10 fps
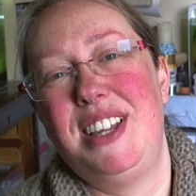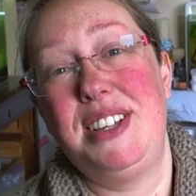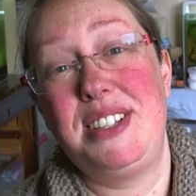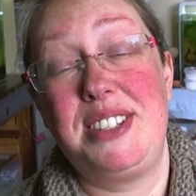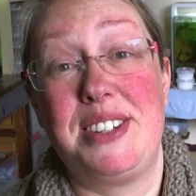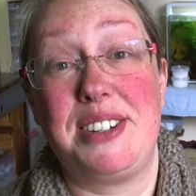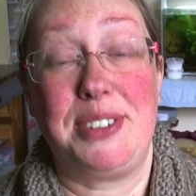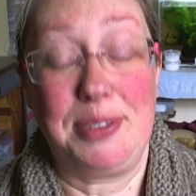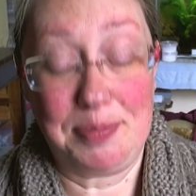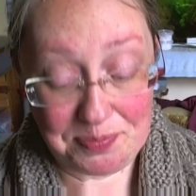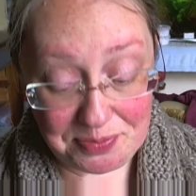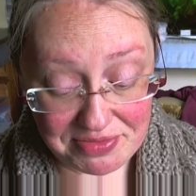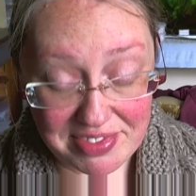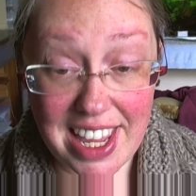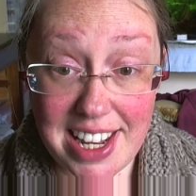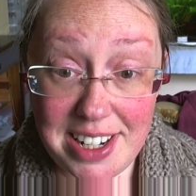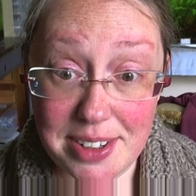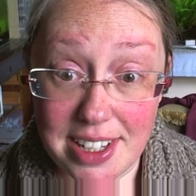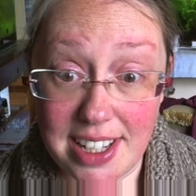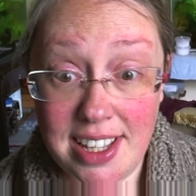So
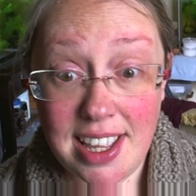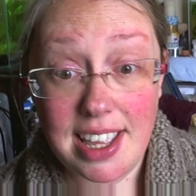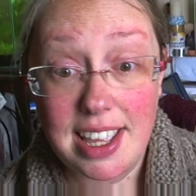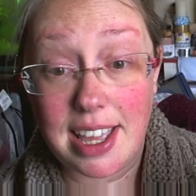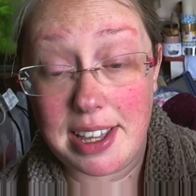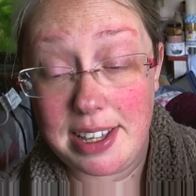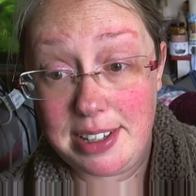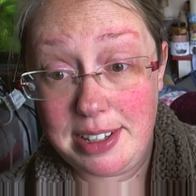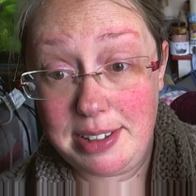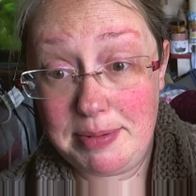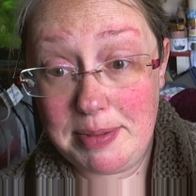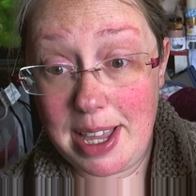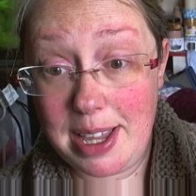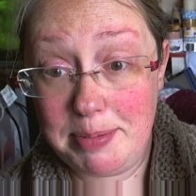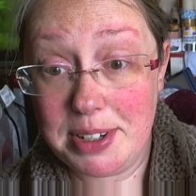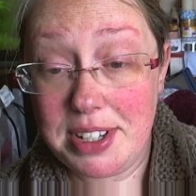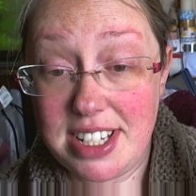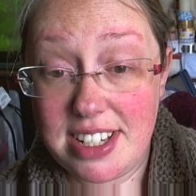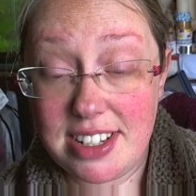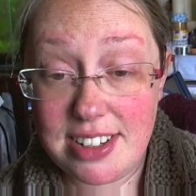anyway, I'm going
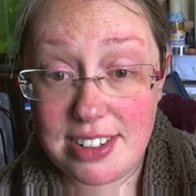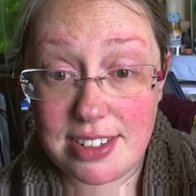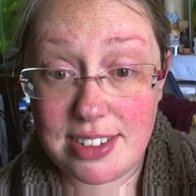to,